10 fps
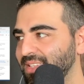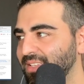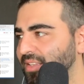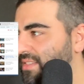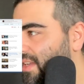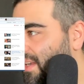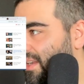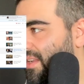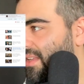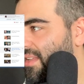
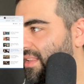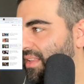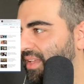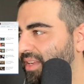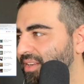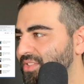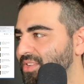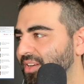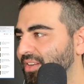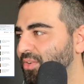Sorry. Lakers
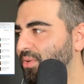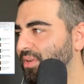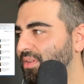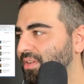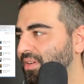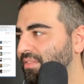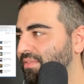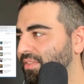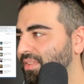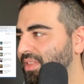guard Quinn Cook
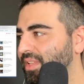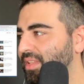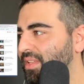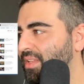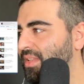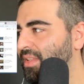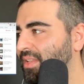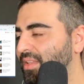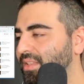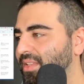vividly
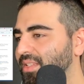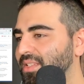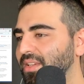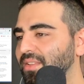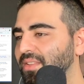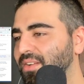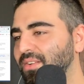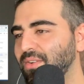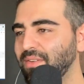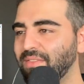detailed the
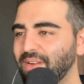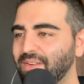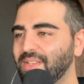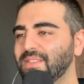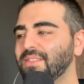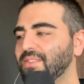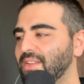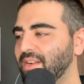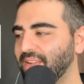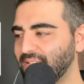coronavirus. Sorry, I
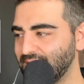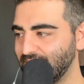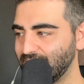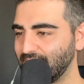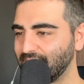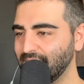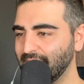got sidetracked.